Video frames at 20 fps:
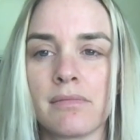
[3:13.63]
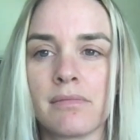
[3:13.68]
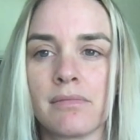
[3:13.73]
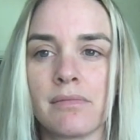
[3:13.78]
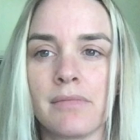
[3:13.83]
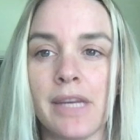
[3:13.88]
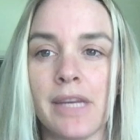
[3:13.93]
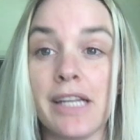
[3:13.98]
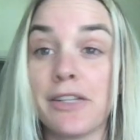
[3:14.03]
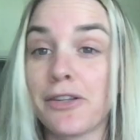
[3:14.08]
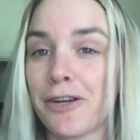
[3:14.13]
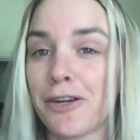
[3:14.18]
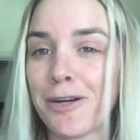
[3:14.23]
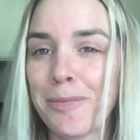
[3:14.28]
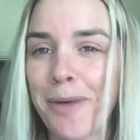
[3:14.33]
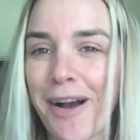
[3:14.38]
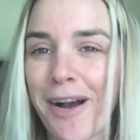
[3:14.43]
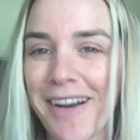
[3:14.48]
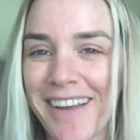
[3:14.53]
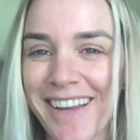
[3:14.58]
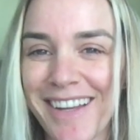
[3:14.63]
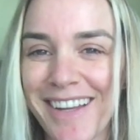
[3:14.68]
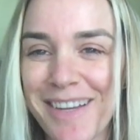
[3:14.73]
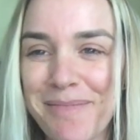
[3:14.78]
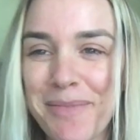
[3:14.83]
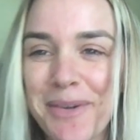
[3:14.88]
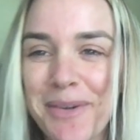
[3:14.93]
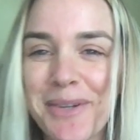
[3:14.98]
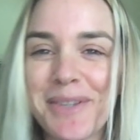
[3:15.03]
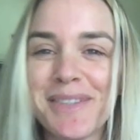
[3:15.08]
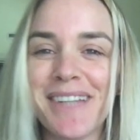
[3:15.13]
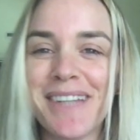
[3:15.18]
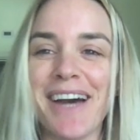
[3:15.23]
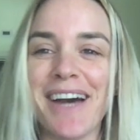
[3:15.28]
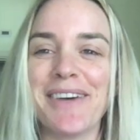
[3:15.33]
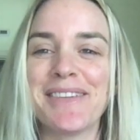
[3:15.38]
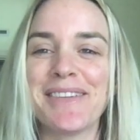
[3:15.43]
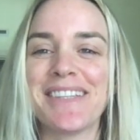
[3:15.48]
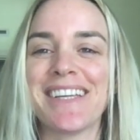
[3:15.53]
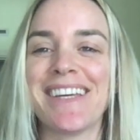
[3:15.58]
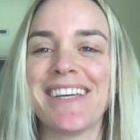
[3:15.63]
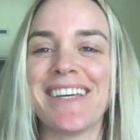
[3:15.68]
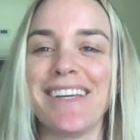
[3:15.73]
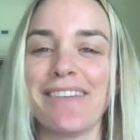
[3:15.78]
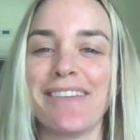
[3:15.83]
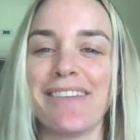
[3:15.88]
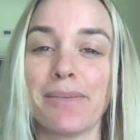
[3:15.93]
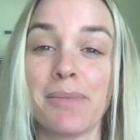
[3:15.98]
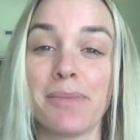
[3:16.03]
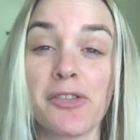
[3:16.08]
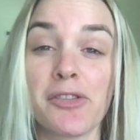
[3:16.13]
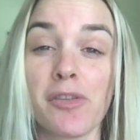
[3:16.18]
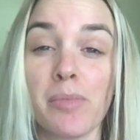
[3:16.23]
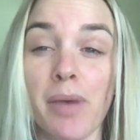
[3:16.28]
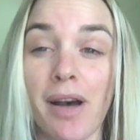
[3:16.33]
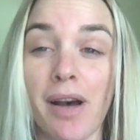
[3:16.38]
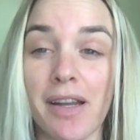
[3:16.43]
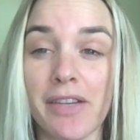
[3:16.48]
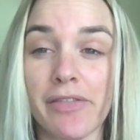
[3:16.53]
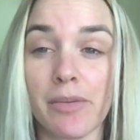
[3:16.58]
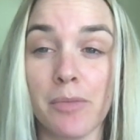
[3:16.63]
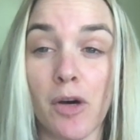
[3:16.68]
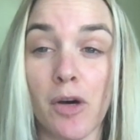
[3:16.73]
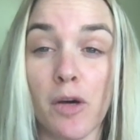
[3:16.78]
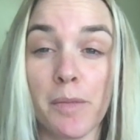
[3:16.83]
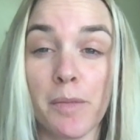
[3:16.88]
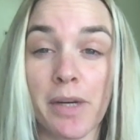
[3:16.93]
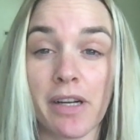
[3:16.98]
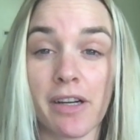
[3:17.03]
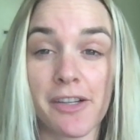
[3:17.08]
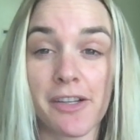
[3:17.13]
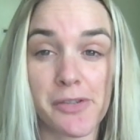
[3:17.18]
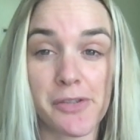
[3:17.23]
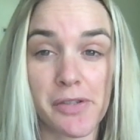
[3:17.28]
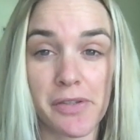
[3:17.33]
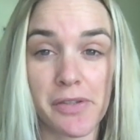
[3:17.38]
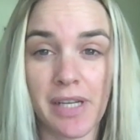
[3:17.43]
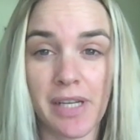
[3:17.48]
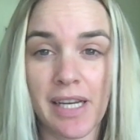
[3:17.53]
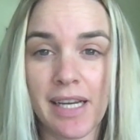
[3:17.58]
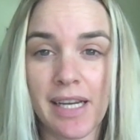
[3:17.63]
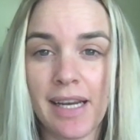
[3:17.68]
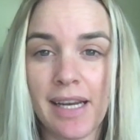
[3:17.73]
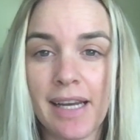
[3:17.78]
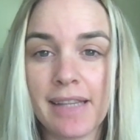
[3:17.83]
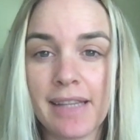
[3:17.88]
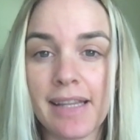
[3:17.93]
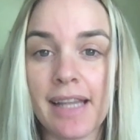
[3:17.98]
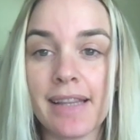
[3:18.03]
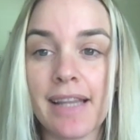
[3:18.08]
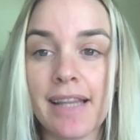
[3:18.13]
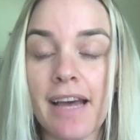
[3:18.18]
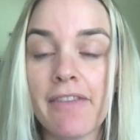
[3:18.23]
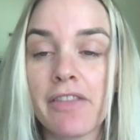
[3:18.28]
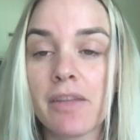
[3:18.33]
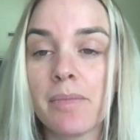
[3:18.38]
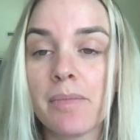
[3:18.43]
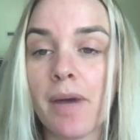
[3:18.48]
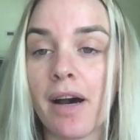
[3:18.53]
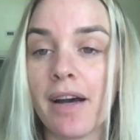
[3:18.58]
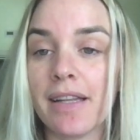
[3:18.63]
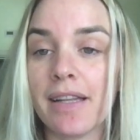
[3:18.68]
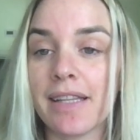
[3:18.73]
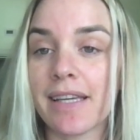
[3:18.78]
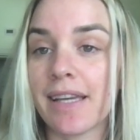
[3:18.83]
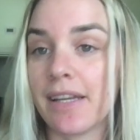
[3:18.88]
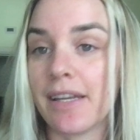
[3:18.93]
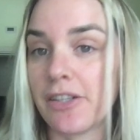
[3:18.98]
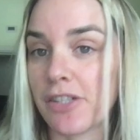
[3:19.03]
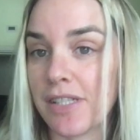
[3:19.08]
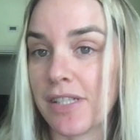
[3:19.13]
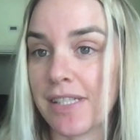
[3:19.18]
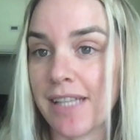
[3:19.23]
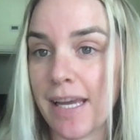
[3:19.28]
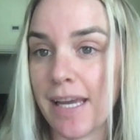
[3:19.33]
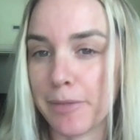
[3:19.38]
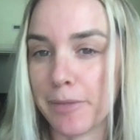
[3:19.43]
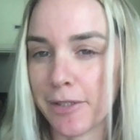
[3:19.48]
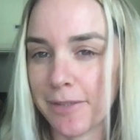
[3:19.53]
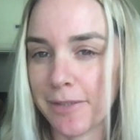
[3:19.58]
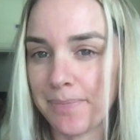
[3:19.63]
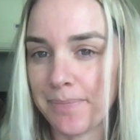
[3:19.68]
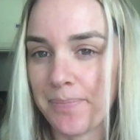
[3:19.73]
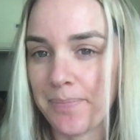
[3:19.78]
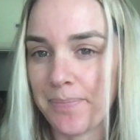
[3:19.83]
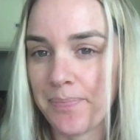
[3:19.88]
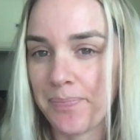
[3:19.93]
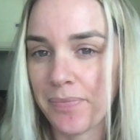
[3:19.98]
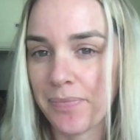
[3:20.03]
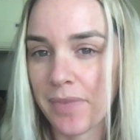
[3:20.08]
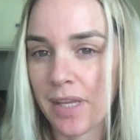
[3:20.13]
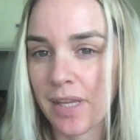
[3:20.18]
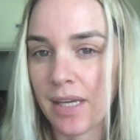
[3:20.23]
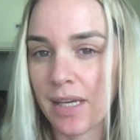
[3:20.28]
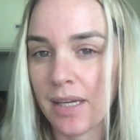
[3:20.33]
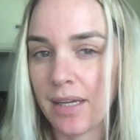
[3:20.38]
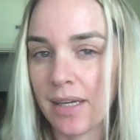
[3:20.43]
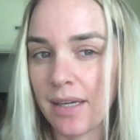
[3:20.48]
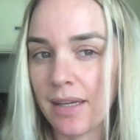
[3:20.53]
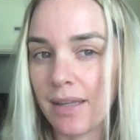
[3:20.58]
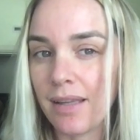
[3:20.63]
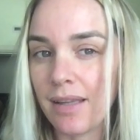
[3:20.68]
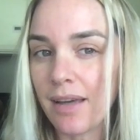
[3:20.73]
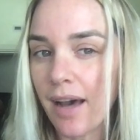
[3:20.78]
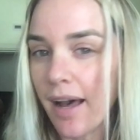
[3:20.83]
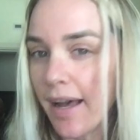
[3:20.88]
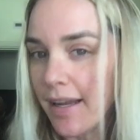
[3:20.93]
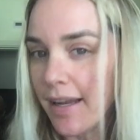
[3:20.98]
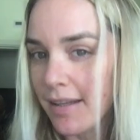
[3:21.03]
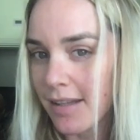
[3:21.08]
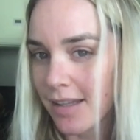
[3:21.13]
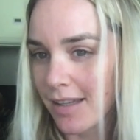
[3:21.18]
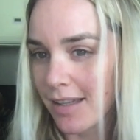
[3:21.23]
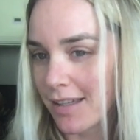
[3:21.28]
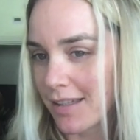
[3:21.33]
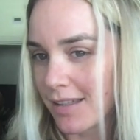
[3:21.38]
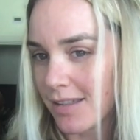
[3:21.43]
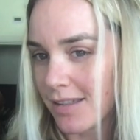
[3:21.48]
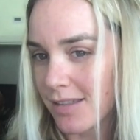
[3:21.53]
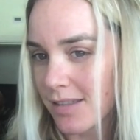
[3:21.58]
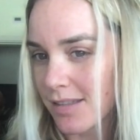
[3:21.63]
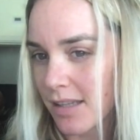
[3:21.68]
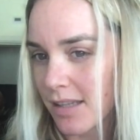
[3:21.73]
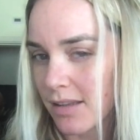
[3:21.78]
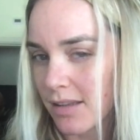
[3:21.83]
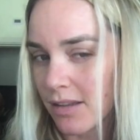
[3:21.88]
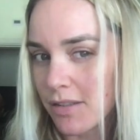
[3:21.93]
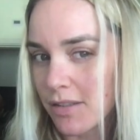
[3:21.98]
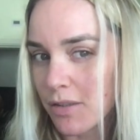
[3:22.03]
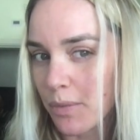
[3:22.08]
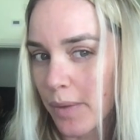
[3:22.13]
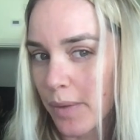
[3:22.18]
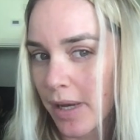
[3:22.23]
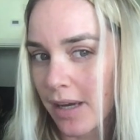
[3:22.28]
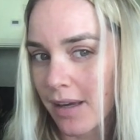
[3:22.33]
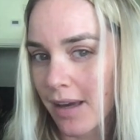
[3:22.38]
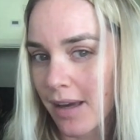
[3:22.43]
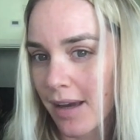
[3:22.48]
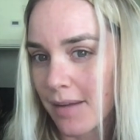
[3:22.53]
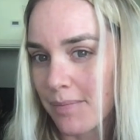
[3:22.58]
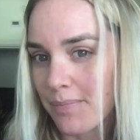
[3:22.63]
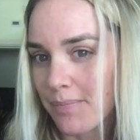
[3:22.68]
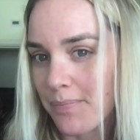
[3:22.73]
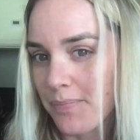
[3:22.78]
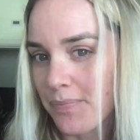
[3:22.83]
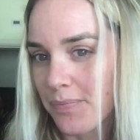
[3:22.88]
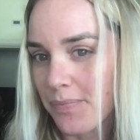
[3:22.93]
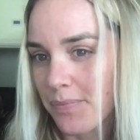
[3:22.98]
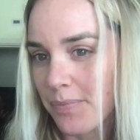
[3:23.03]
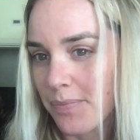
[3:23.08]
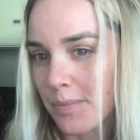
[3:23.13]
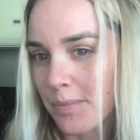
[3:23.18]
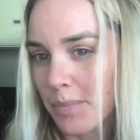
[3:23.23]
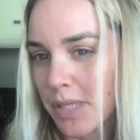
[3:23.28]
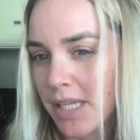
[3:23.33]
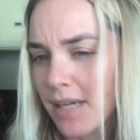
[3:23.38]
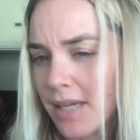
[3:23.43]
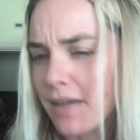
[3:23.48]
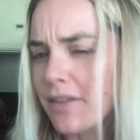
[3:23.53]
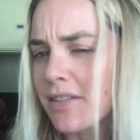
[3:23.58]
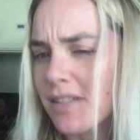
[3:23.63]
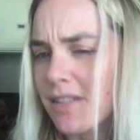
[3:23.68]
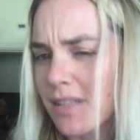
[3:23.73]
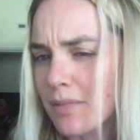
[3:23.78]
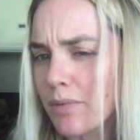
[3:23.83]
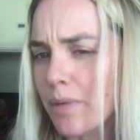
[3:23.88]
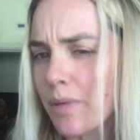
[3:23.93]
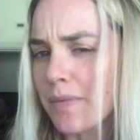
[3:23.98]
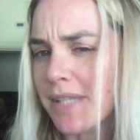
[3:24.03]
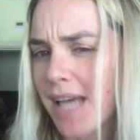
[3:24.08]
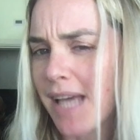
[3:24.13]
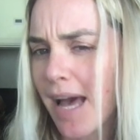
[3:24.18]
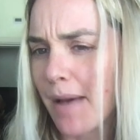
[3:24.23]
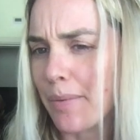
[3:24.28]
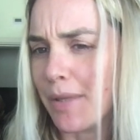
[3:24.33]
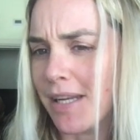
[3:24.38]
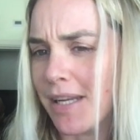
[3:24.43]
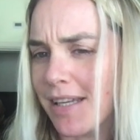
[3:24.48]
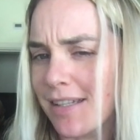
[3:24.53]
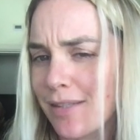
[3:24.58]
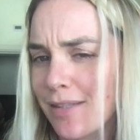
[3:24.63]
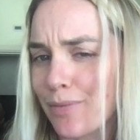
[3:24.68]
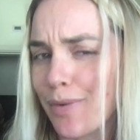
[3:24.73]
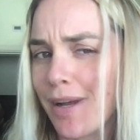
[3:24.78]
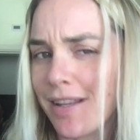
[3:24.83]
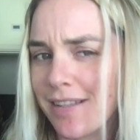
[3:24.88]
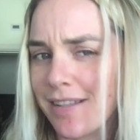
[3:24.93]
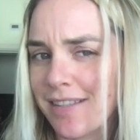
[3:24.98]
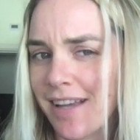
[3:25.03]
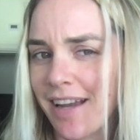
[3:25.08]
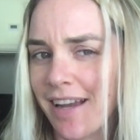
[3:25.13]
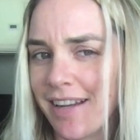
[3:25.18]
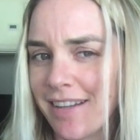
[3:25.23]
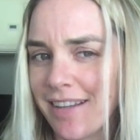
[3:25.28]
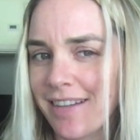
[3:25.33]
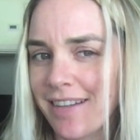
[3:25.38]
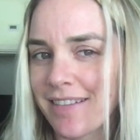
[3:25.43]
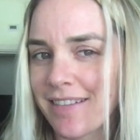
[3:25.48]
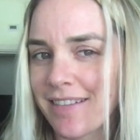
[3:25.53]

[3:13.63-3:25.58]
into her pocket and pulled out the key from the Trabant from Oma Gertrude, then left them on the kitchen table. He eyed the keys and looked away again, but he understood what was happening as well as I did.